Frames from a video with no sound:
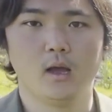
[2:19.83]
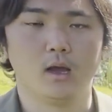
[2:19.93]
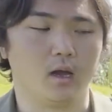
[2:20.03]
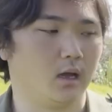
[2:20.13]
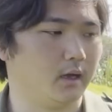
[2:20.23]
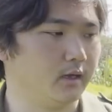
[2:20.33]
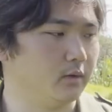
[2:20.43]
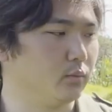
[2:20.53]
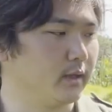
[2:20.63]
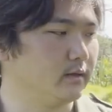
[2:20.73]
I
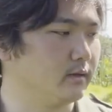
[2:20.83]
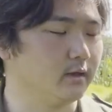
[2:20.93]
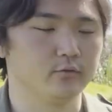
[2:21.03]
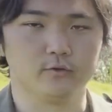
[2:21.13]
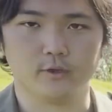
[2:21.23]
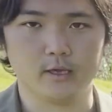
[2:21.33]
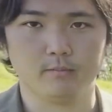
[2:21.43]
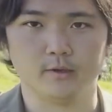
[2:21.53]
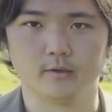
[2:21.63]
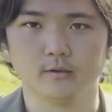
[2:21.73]
went down to
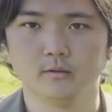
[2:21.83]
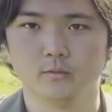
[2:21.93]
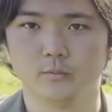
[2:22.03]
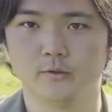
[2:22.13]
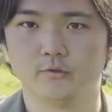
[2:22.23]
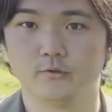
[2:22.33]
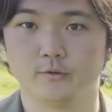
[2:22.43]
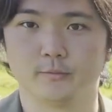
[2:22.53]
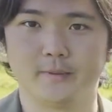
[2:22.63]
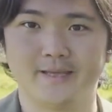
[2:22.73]
Napier, which
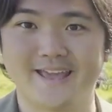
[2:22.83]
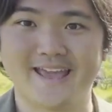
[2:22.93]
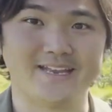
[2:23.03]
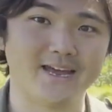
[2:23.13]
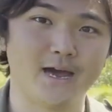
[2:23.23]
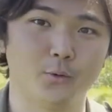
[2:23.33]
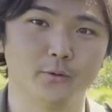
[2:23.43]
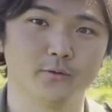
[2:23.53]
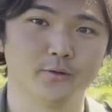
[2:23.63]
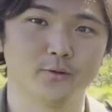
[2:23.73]
took me 8
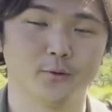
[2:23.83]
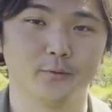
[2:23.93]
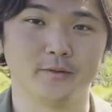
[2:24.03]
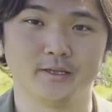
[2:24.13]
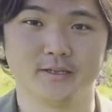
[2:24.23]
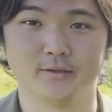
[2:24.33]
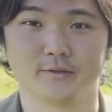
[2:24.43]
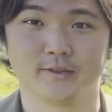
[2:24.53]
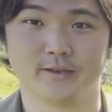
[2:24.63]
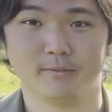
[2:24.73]
hours on the
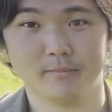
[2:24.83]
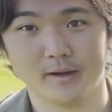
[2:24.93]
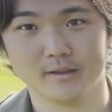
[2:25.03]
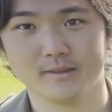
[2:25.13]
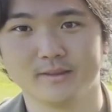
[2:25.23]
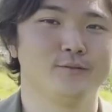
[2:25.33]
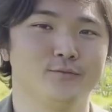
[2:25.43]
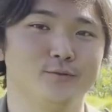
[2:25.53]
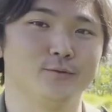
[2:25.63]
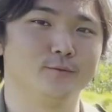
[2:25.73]
intercity bus
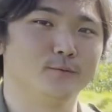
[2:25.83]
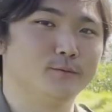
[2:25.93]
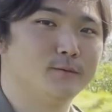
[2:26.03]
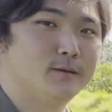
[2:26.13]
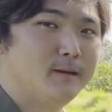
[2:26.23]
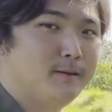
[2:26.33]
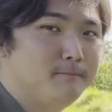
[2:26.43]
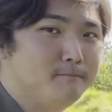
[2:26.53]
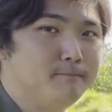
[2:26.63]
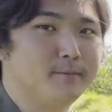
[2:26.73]
to
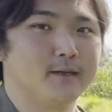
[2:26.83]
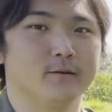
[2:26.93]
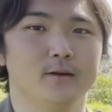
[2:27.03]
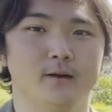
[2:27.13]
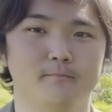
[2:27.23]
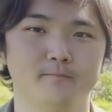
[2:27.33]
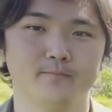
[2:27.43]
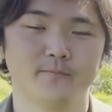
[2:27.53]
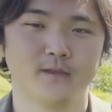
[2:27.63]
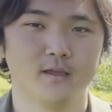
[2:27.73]
pick her up.
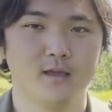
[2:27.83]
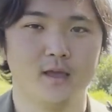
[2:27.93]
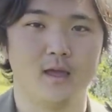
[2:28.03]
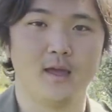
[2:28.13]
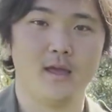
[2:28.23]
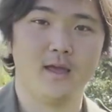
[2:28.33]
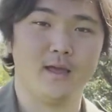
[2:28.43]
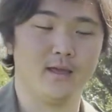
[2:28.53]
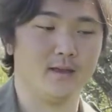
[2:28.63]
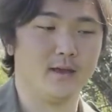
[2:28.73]

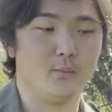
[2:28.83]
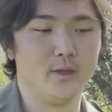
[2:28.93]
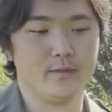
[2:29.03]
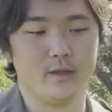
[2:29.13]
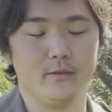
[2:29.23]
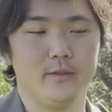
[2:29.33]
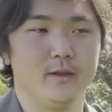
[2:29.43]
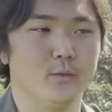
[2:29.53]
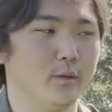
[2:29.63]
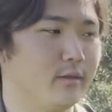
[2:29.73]
And I went down
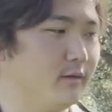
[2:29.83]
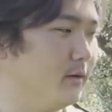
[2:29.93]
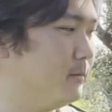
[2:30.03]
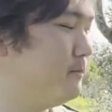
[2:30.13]
there with a